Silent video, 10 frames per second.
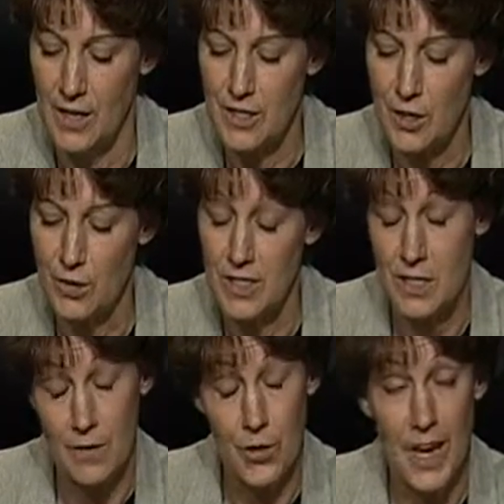So
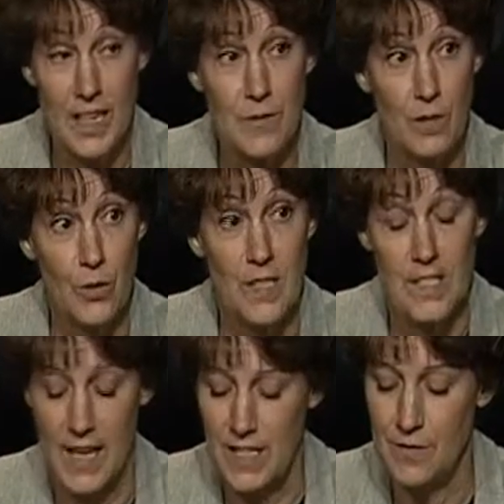Discovery has flown its
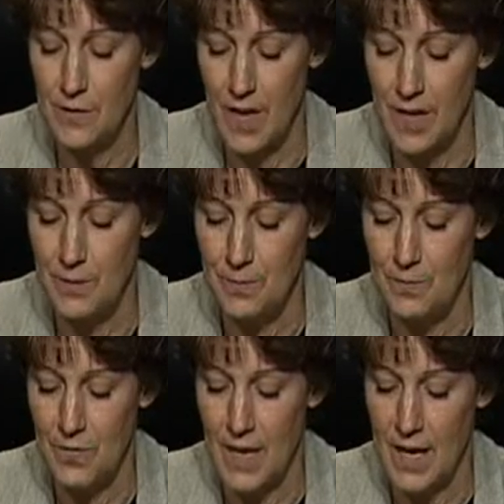last flight,
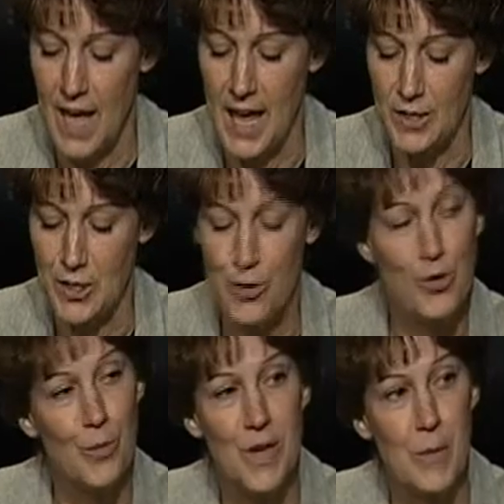and soon
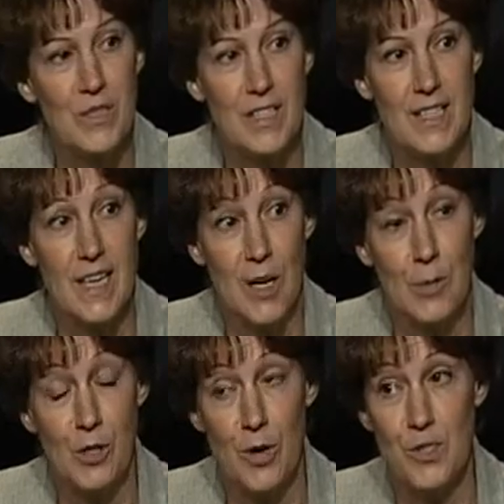you'll be able to see it
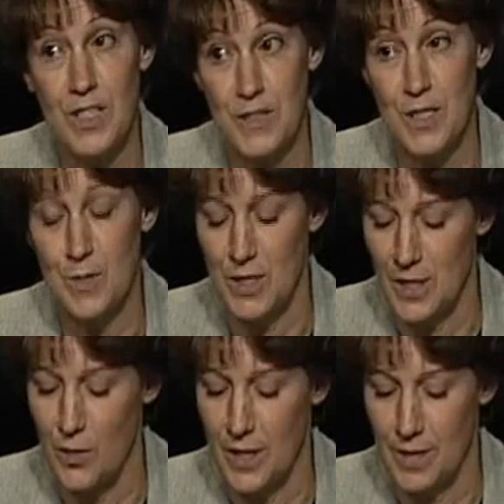up close in the
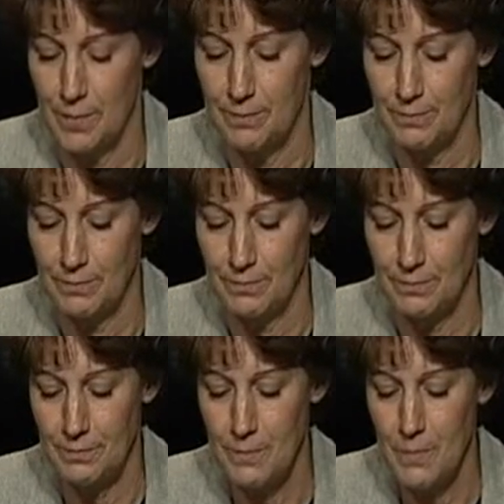Smithsonian.
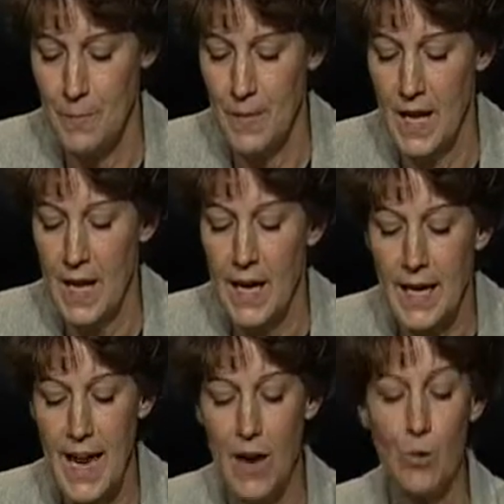
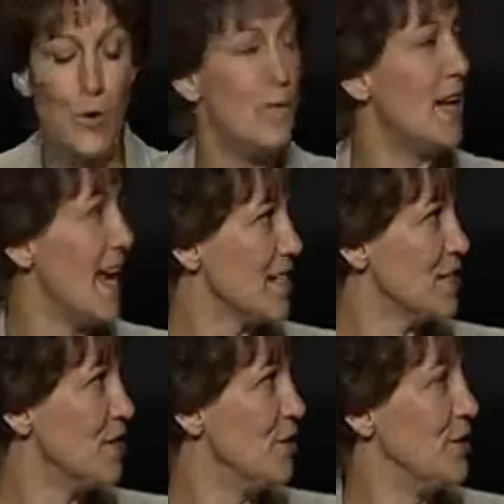Now, we've been
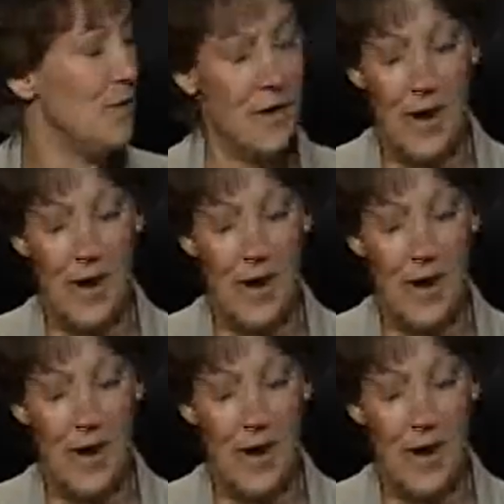asked to